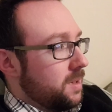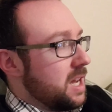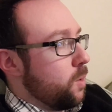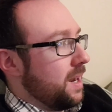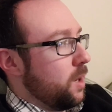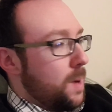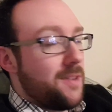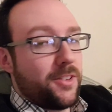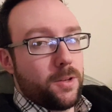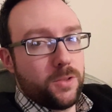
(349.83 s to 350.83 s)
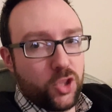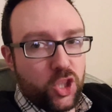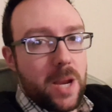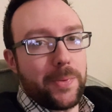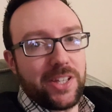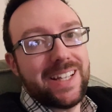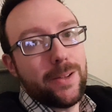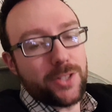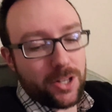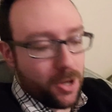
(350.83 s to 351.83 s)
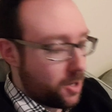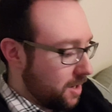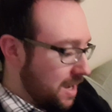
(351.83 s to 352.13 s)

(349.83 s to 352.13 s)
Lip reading: now while I wait for those shit potatoes to cook,